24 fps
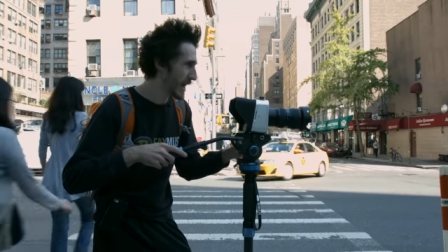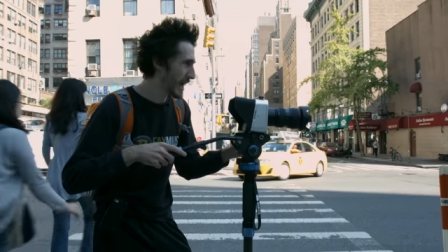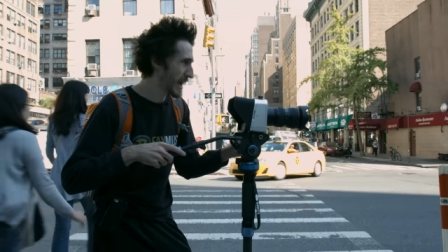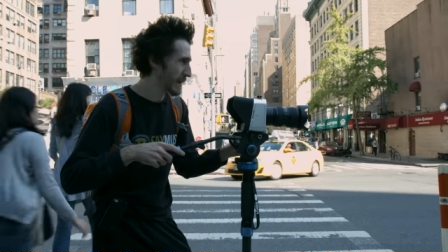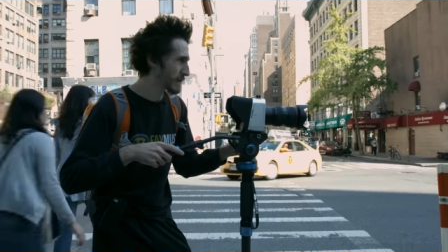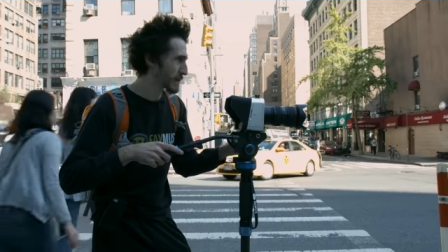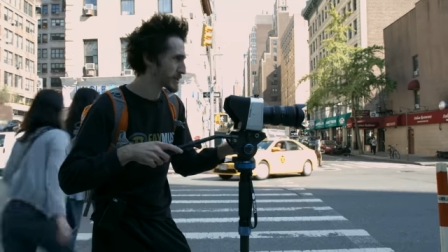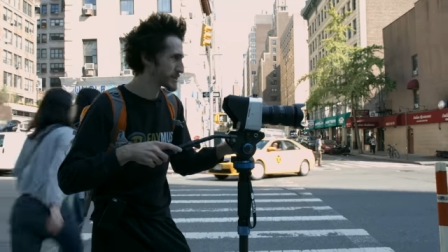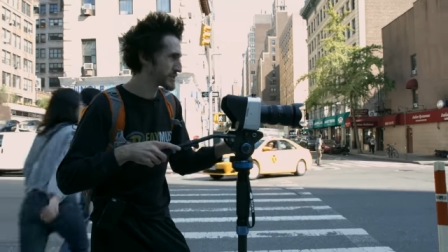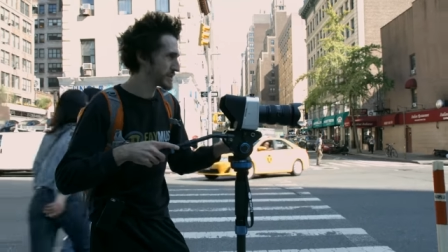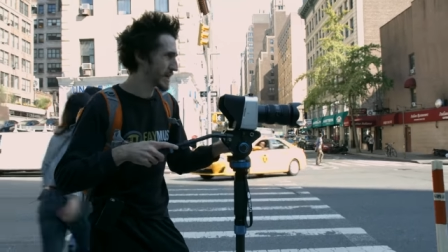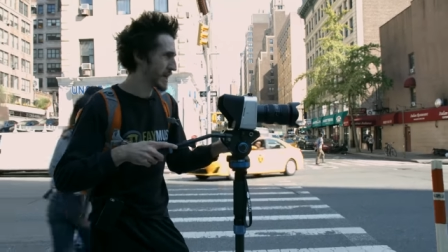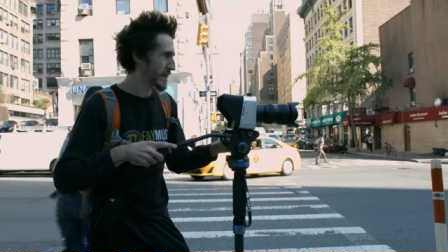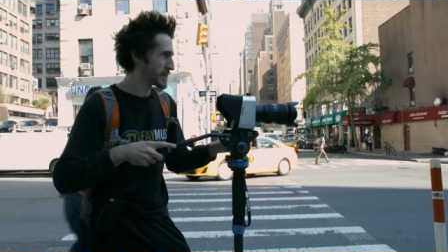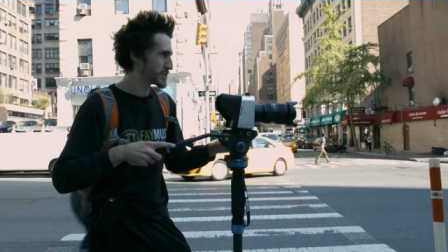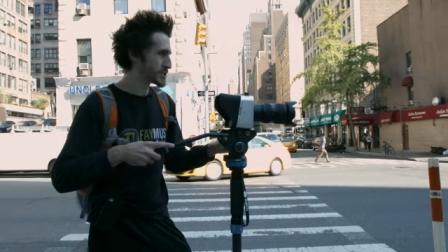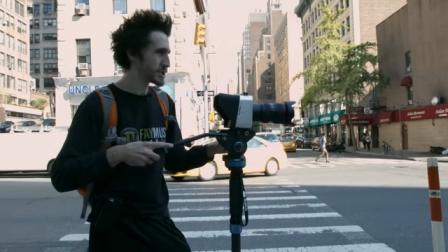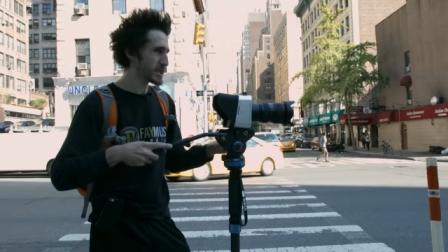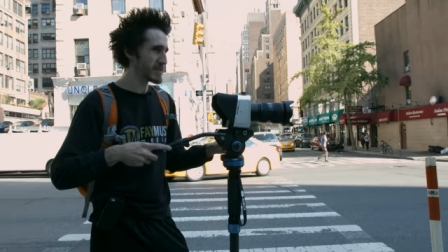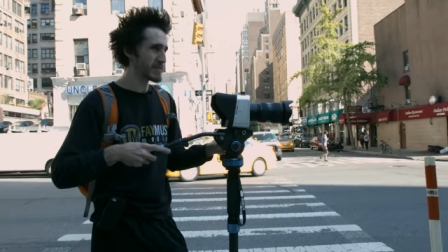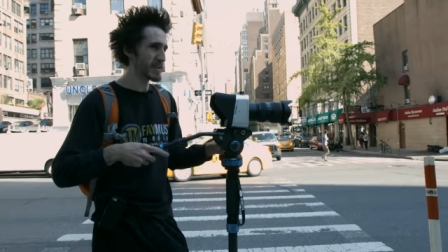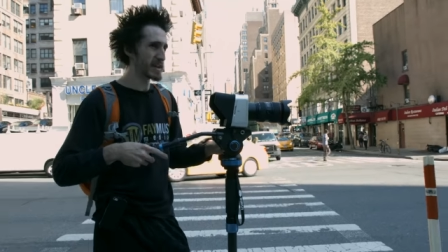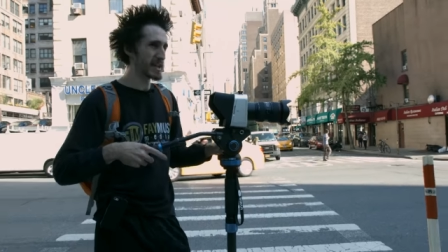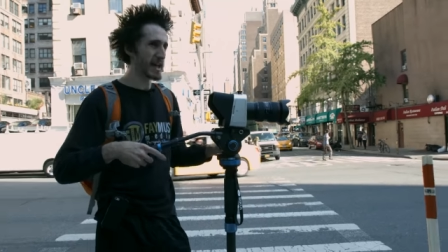cameras and
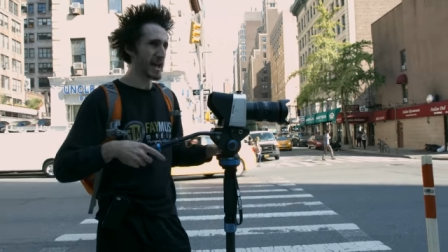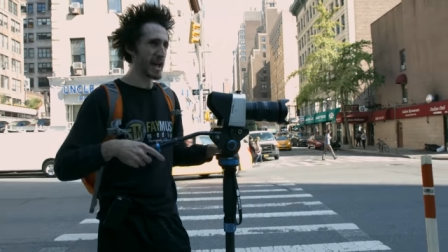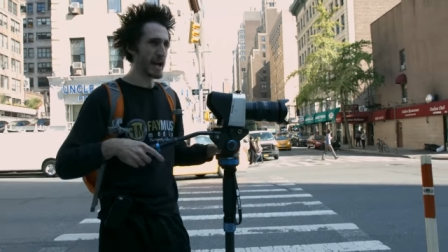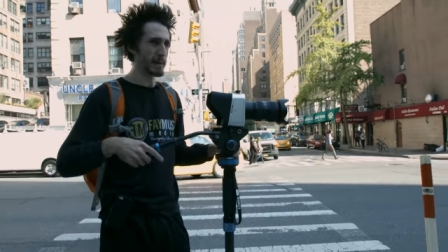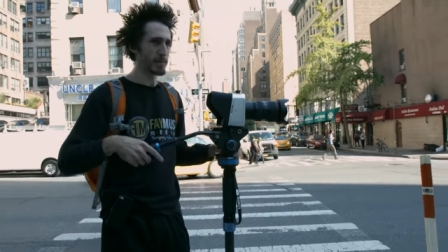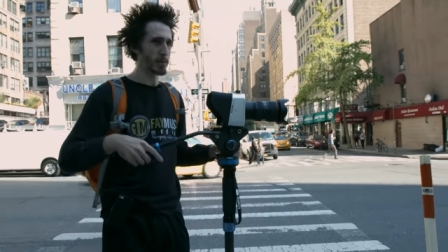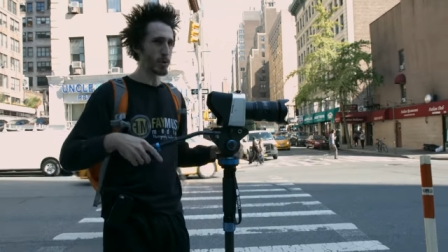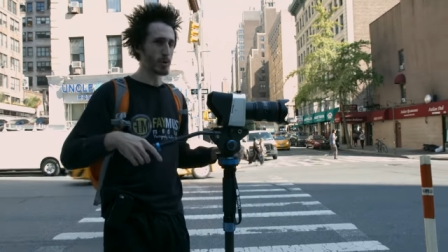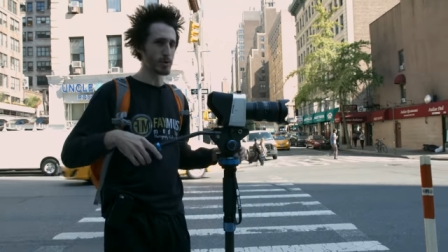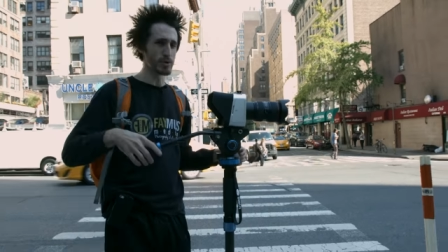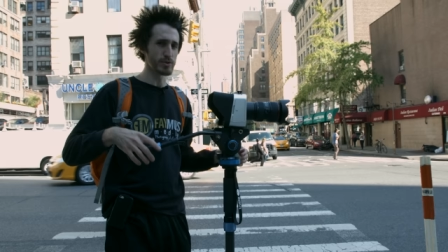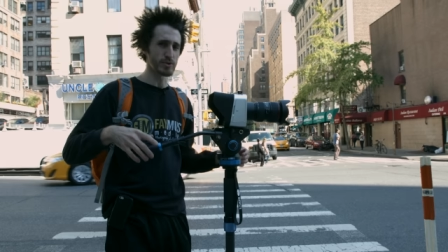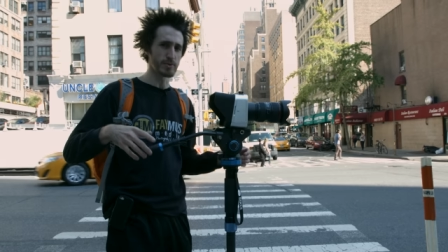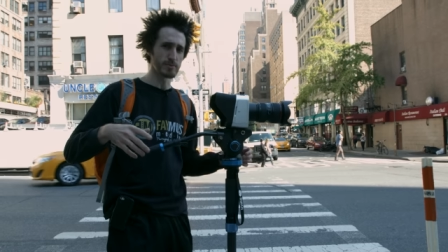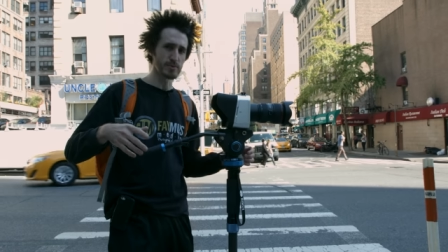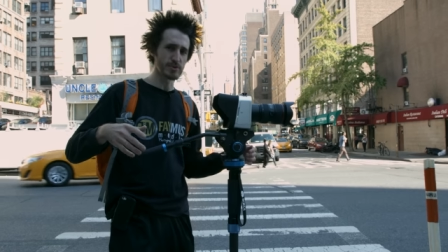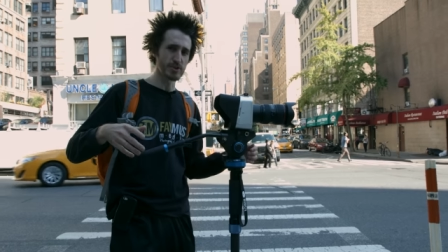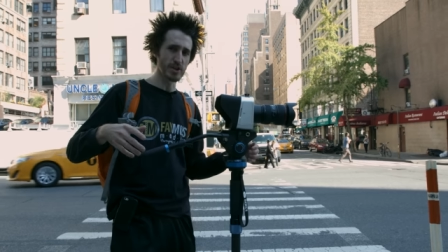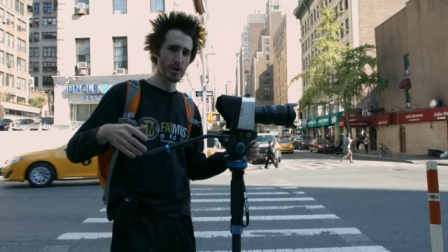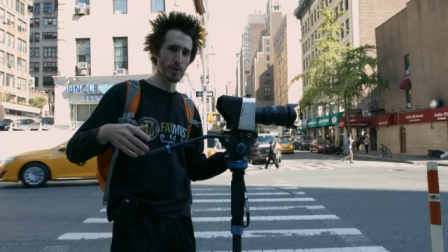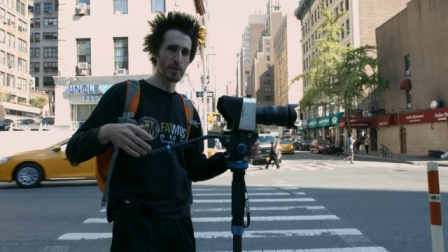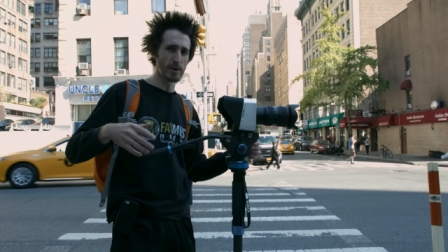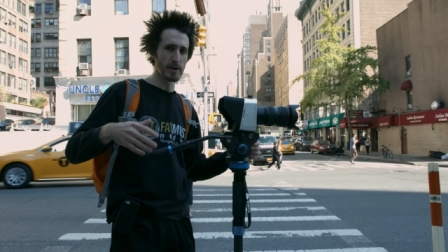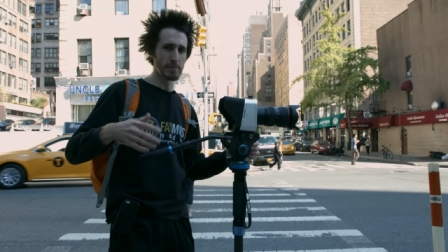HDV camcorders from
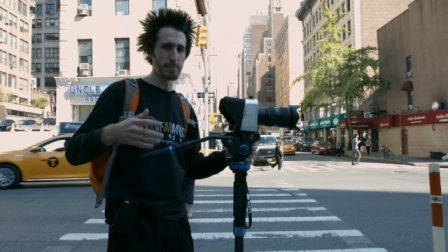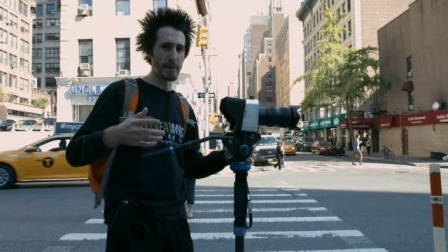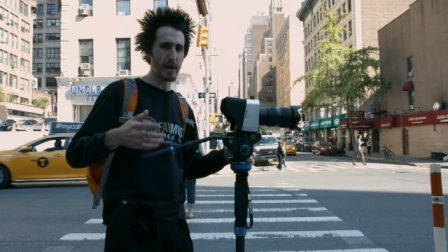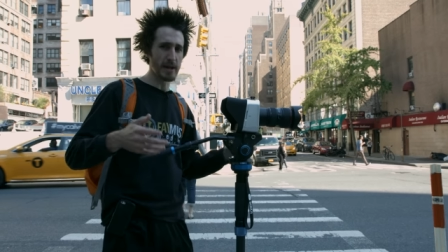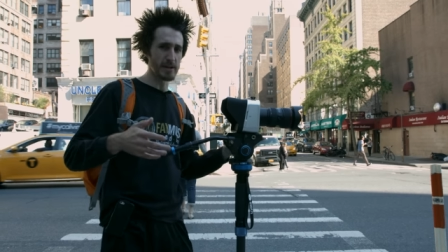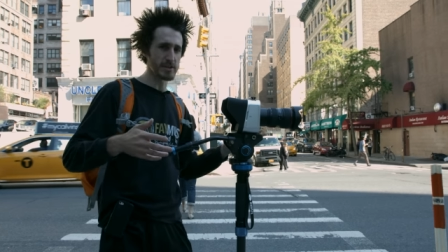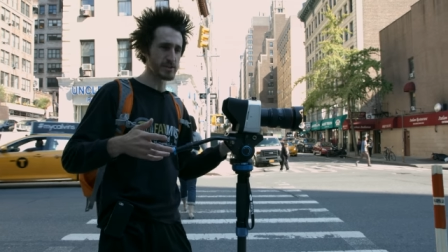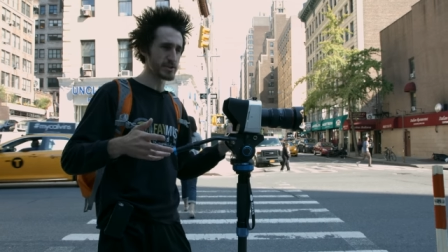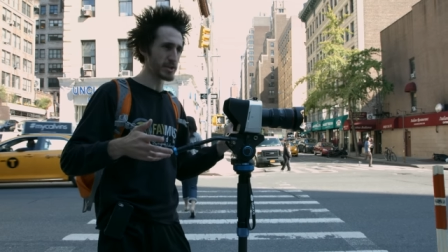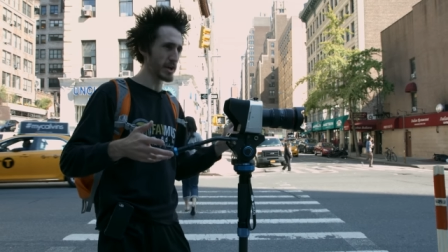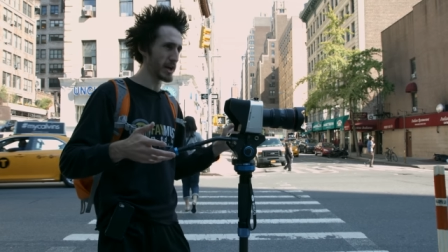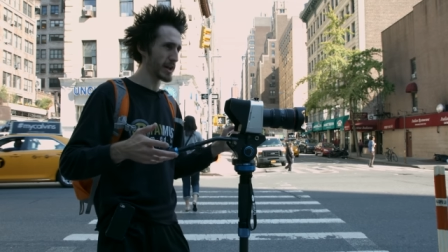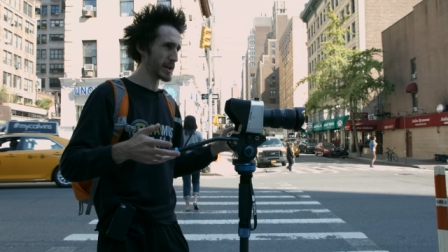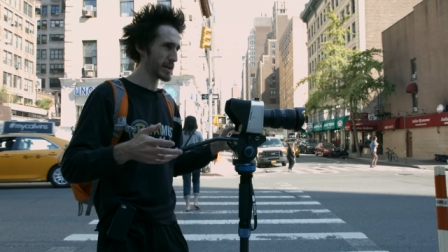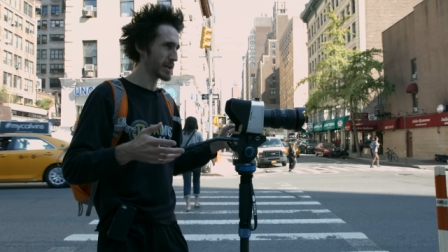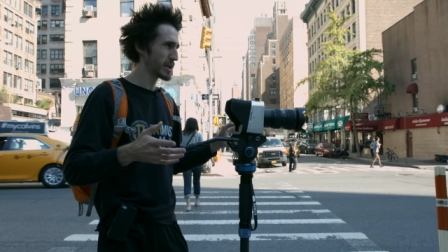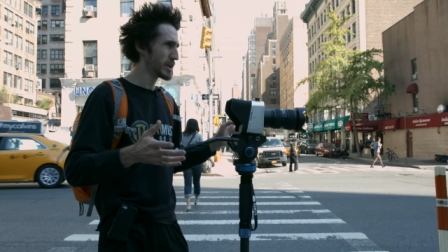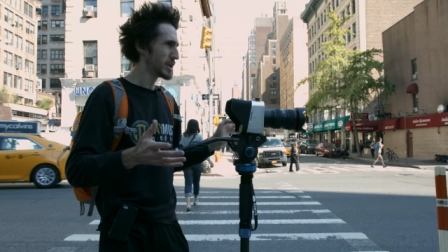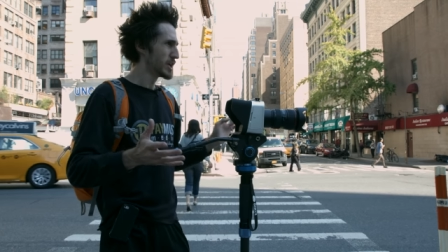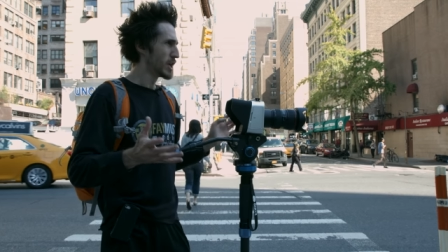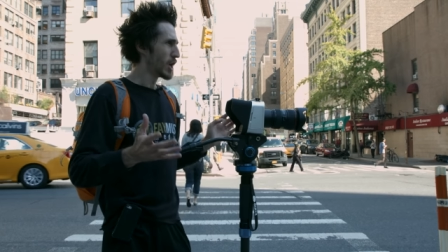Sony and Panasonic,